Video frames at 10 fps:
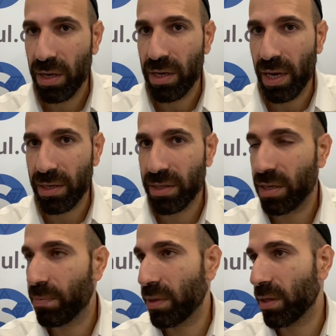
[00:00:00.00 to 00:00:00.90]
he has the
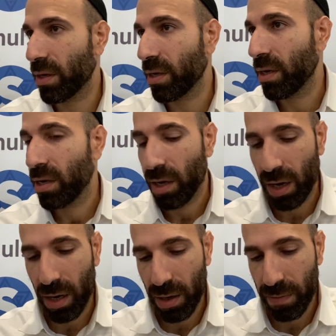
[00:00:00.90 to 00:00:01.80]
ability
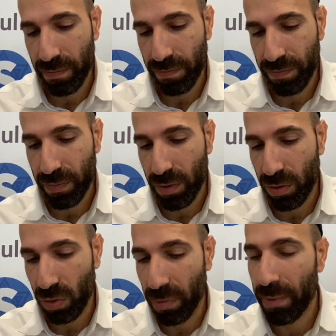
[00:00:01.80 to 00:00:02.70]

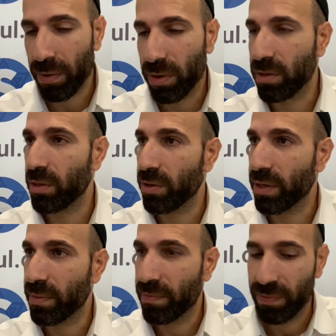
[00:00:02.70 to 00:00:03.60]
to remember his learning.